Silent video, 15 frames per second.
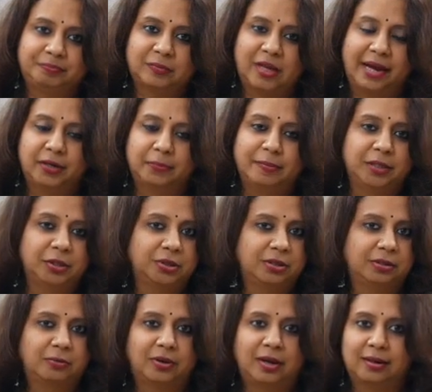I
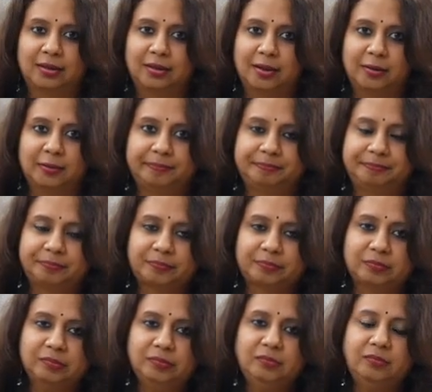mentioned about Anadan.
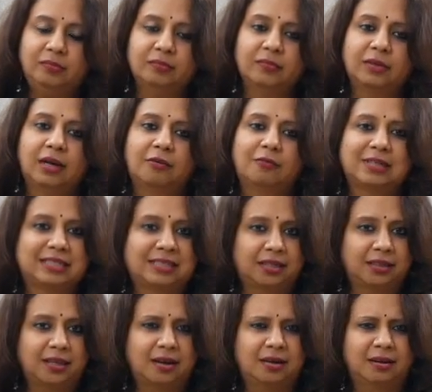
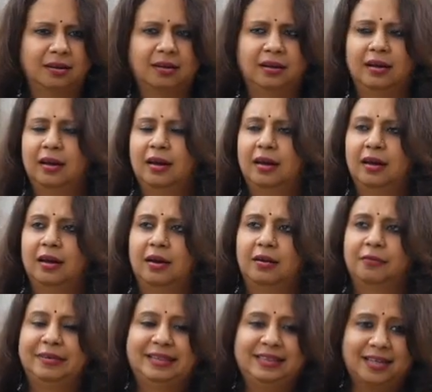Vastradan,
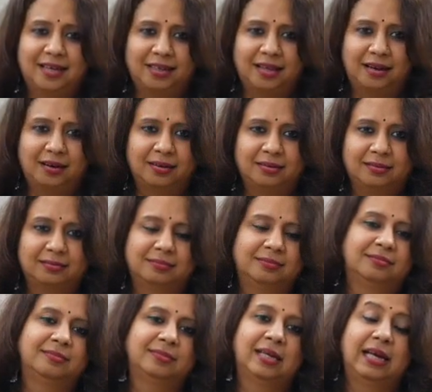Vidyadan.
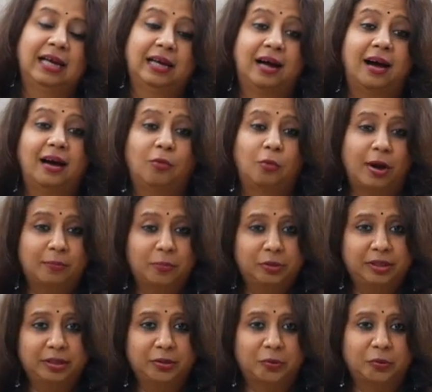Ah, one more
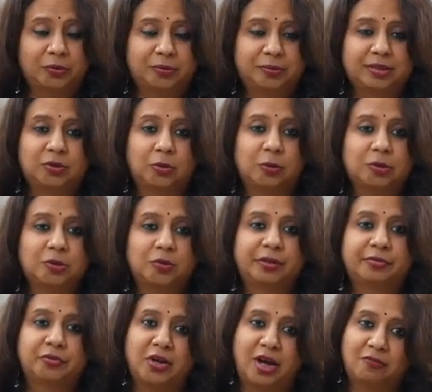thing you could do is also
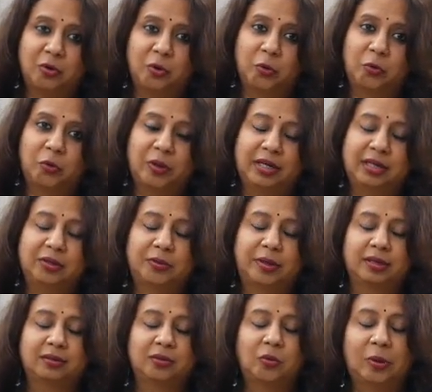if you have a guru and you
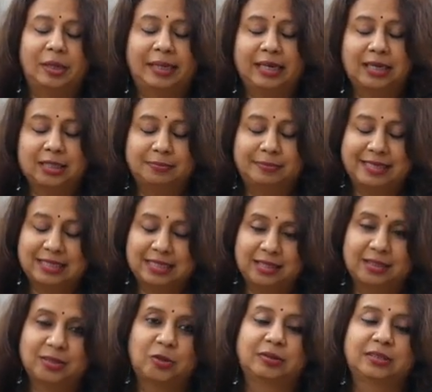can go and take his
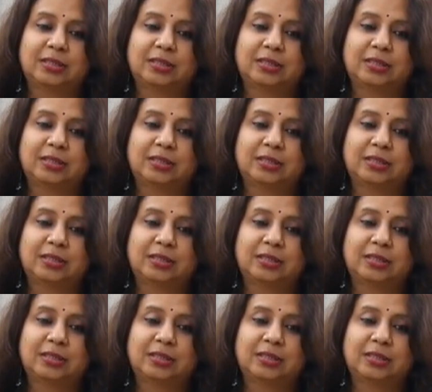blessings on